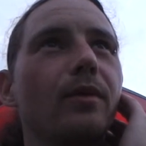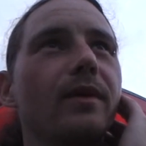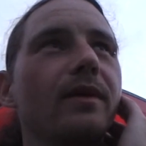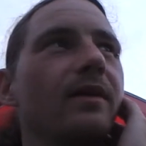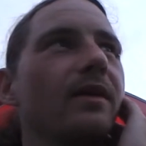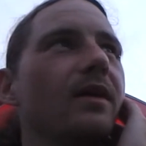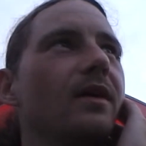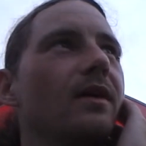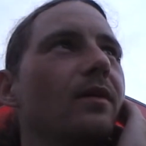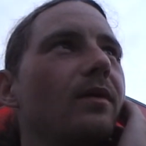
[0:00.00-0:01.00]
quid
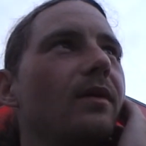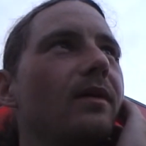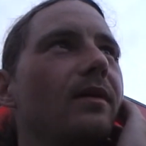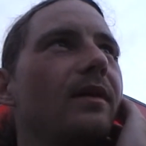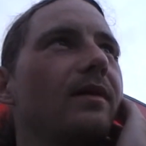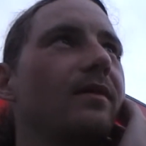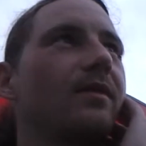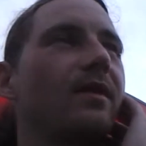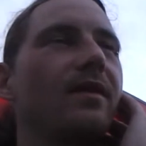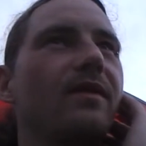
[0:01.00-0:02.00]
and
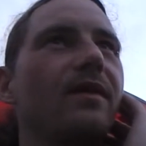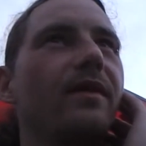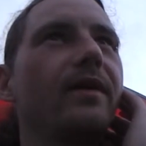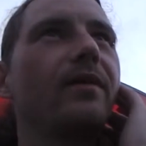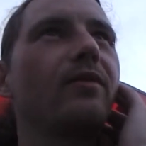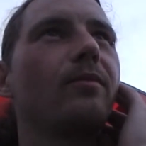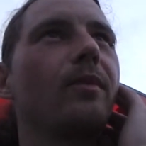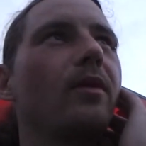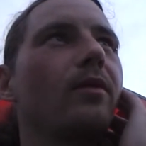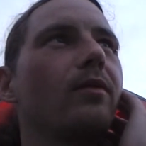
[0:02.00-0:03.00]
I've done 1300
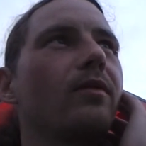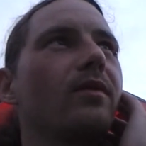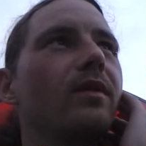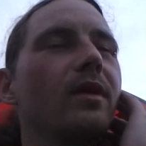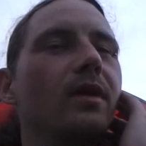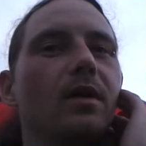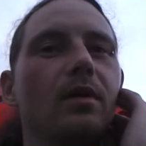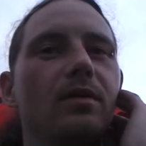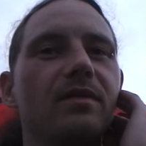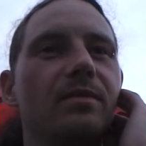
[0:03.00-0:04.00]
miles
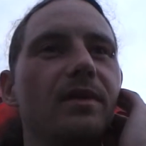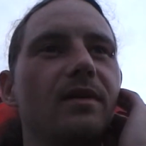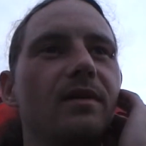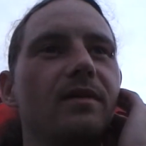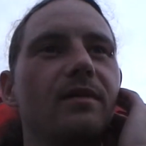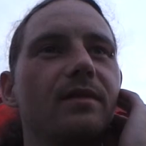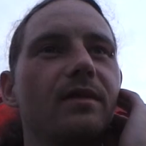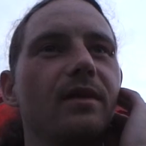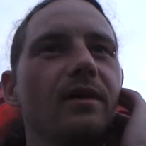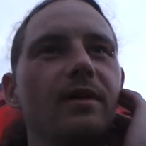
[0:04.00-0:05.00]
was because
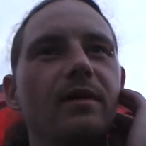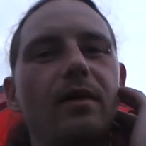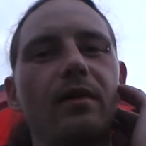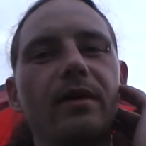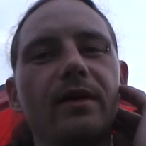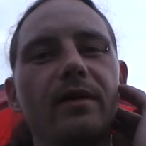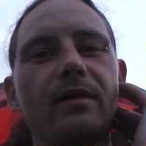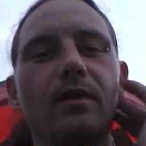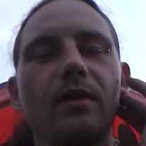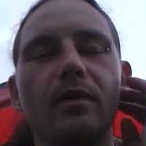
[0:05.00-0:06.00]

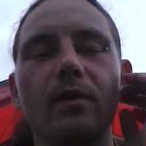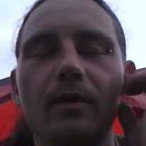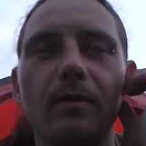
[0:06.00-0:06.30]
I was